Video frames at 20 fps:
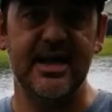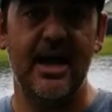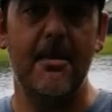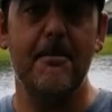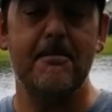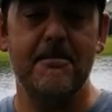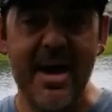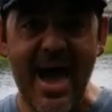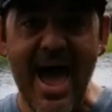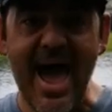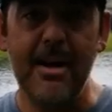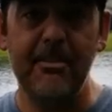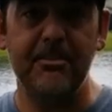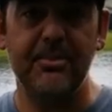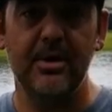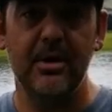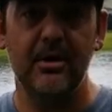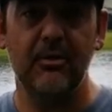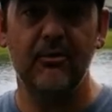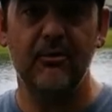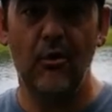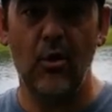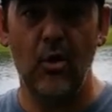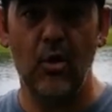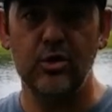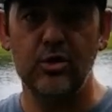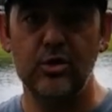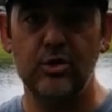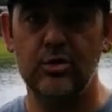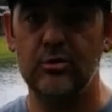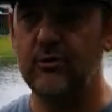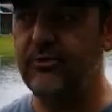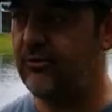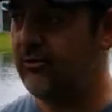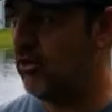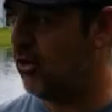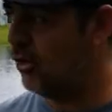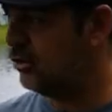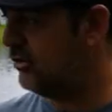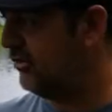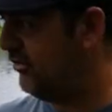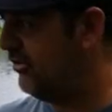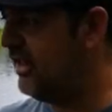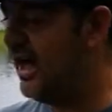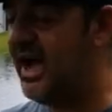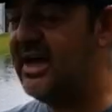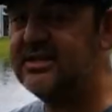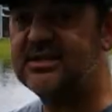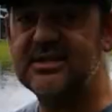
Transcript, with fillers: a map for you for to fly